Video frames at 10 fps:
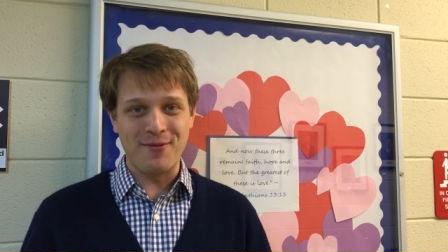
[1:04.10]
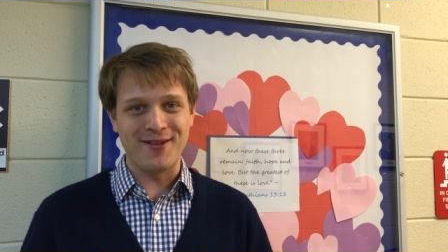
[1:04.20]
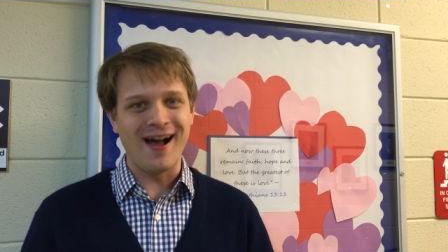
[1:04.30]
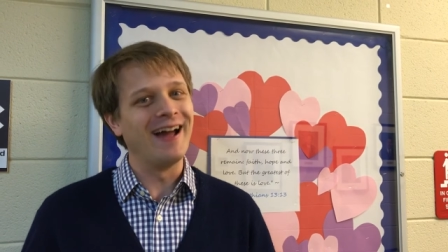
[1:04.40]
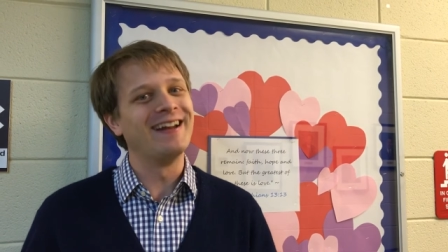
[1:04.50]

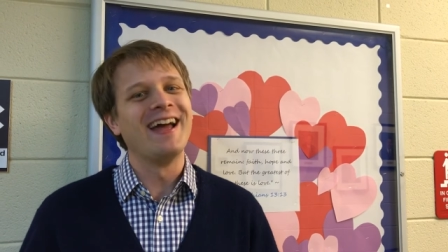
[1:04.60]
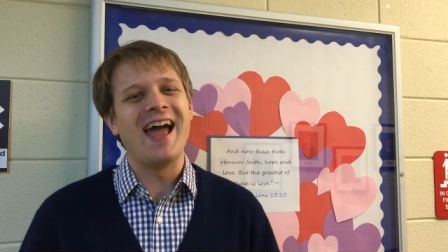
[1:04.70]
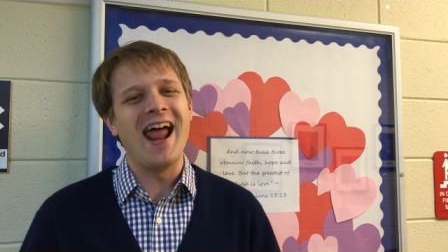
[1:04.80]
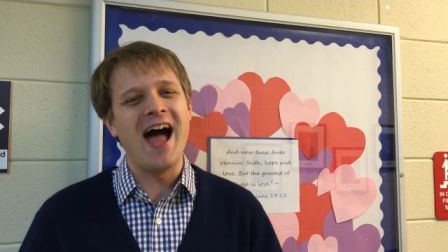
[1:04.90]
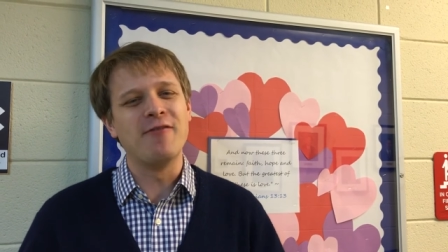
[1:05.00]
website
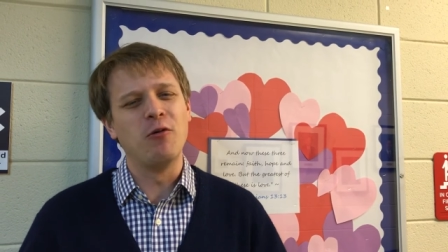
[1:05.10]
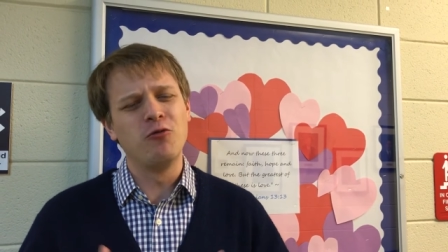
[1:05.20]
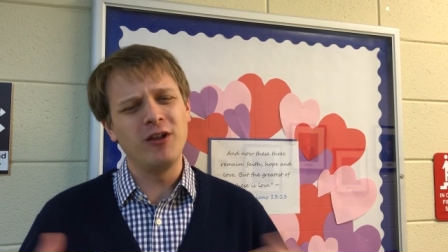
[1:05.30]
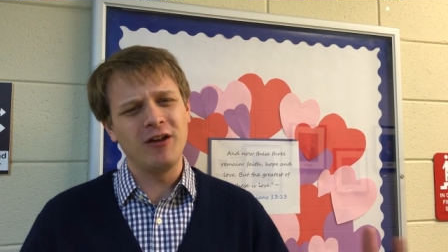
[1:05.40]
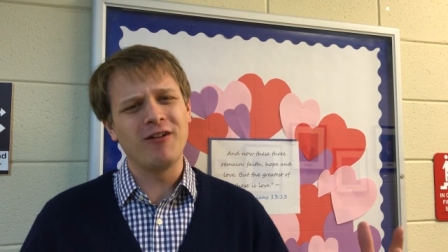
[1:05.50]
and have a
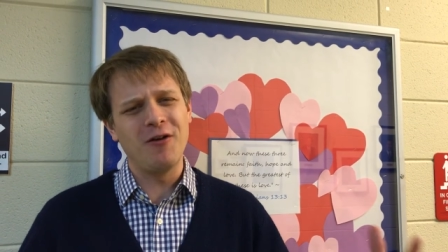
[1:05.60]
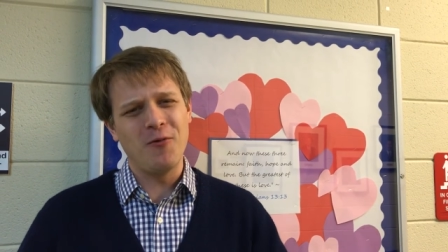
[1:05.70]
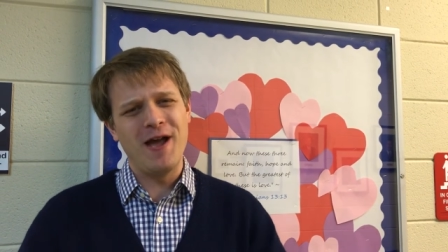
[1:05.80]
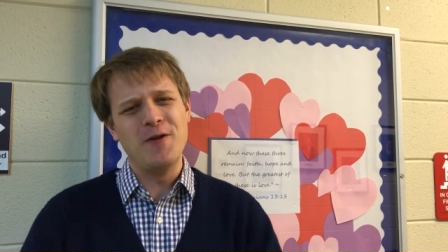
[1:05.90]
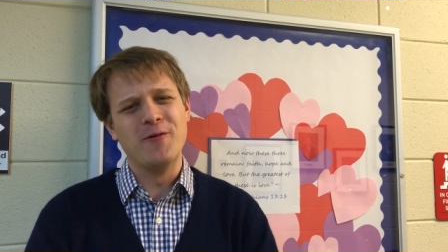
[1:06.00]
really
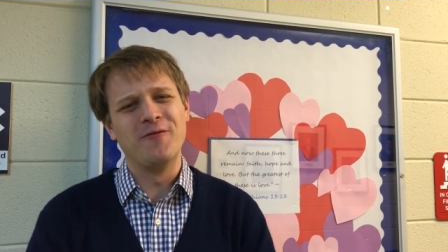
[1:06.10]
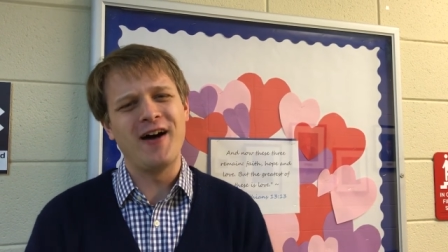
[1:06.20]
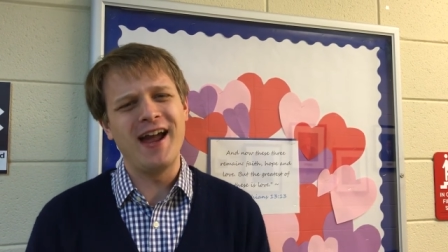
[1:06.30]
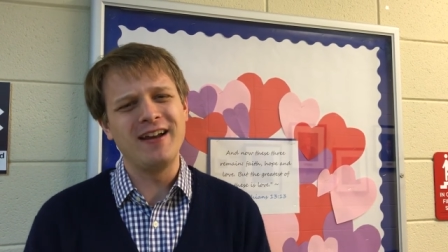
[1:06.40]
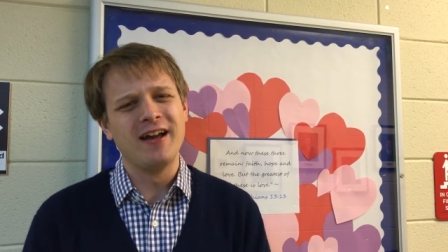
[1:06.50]
great way to
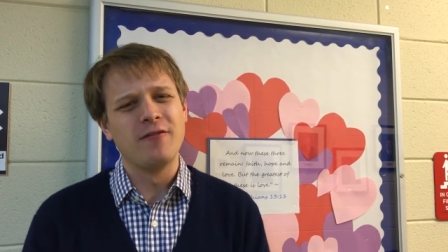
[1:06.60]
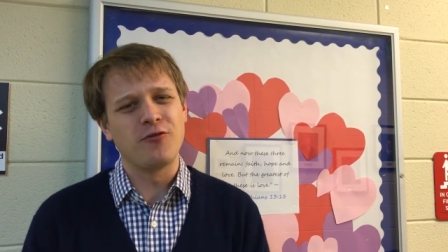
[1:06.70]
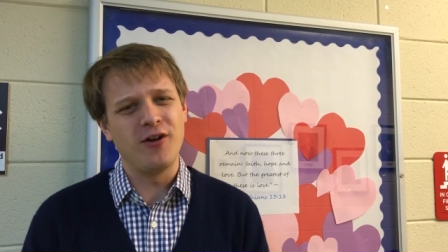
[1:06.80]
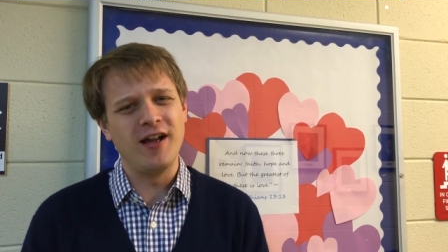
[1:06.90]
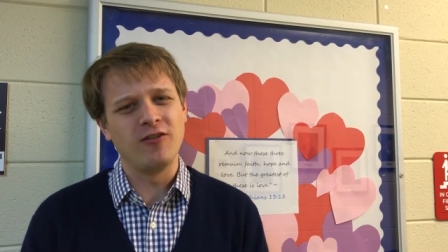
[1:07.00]
invite
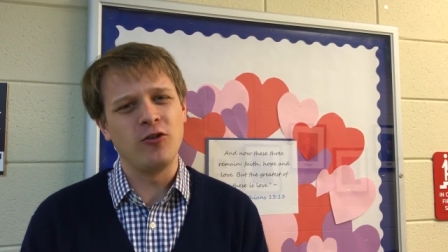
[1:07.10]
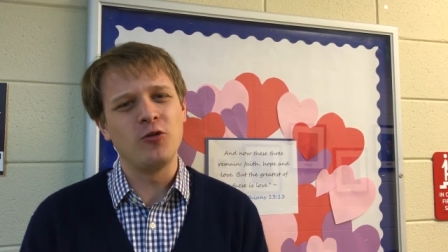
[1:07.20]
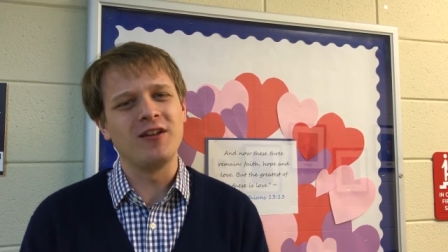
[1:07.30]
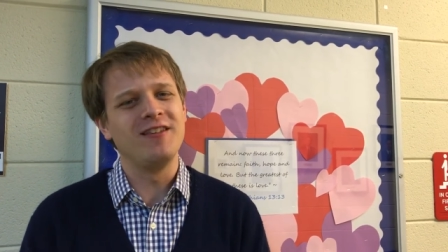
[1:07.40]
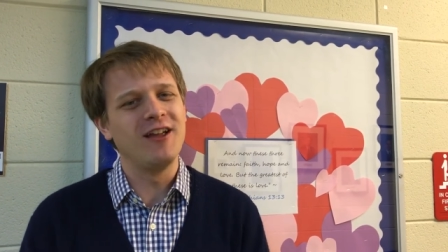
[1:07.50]
friends
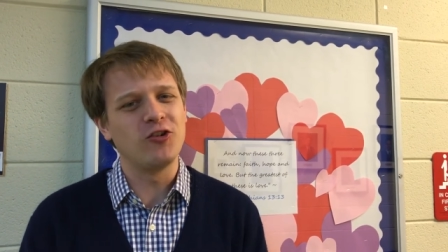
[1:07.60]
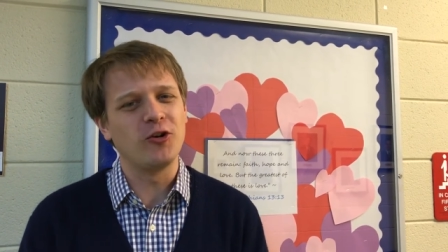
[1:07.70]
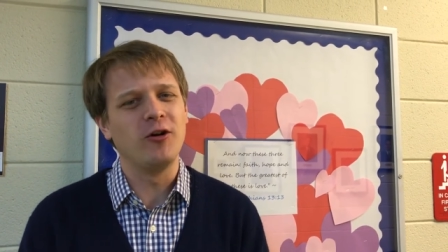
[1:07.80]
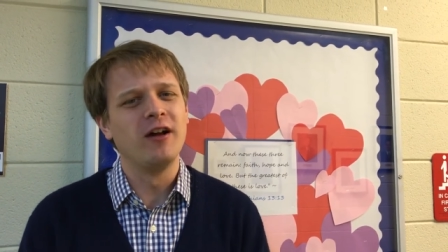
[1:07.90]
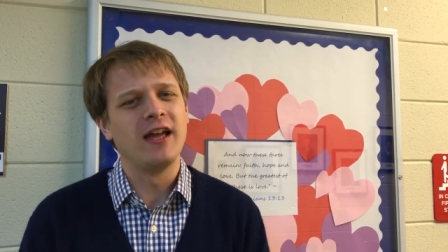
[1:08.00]
using
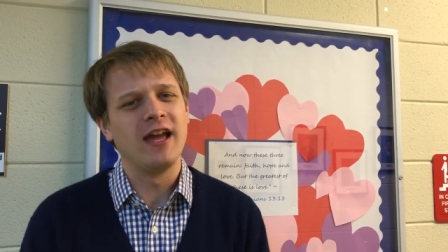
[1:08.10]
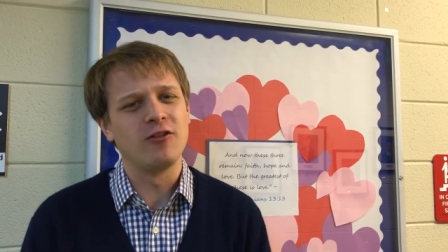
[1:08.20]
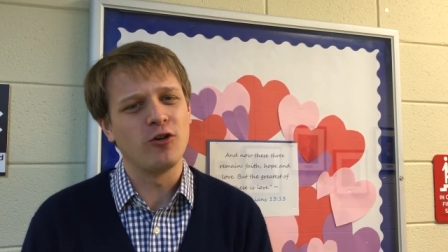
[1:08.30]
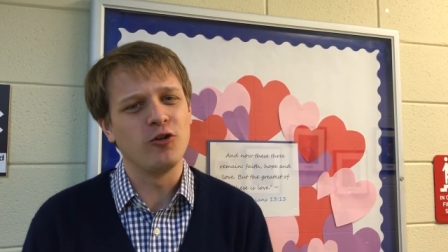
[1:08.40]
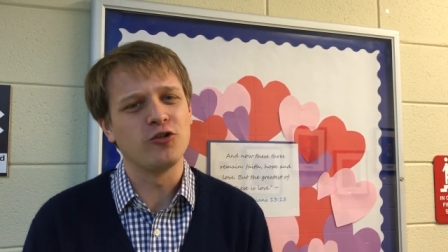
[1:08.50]
digital
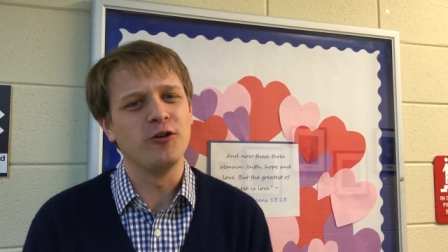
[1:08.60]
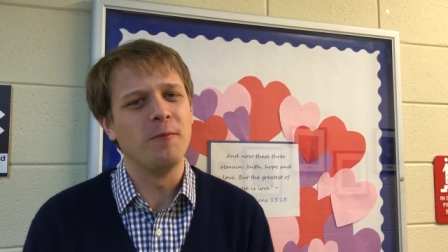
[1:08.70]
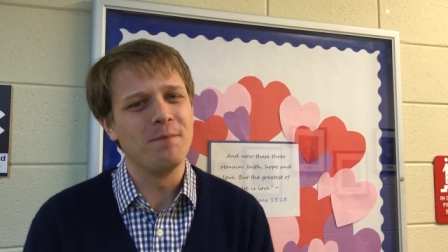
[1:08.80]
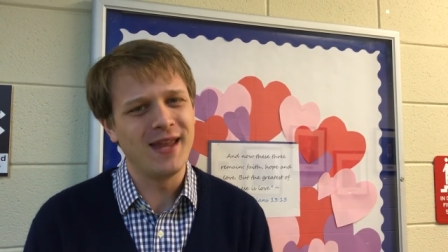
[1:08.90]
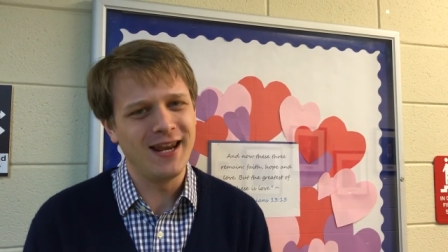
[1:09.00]
and
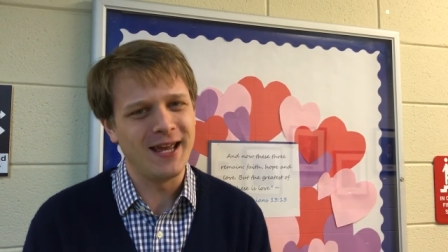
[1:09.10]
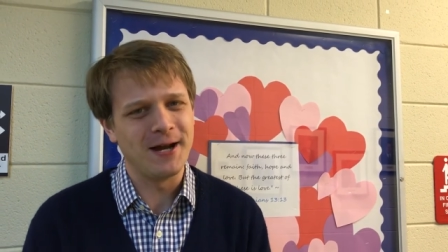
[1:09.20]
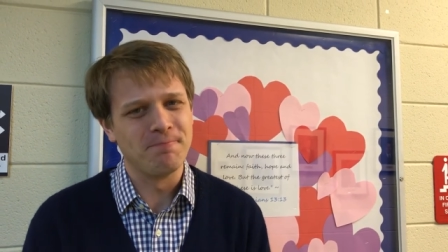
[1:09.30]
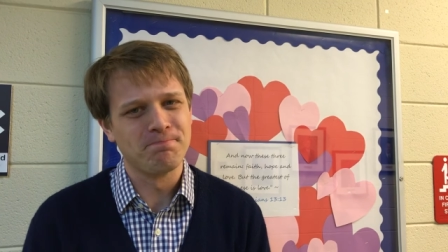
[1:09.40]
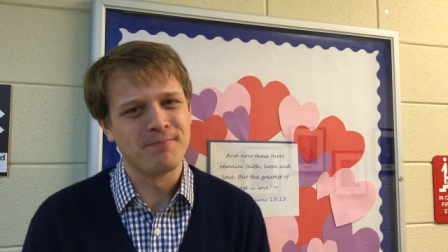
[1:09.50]
social media.